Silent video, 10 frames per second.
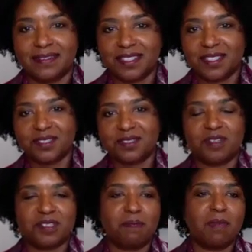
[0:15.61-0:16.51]
This is
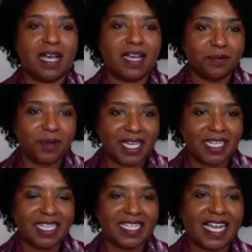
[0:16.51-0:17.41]
just my
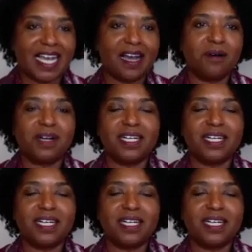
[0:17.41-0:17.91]
way. And how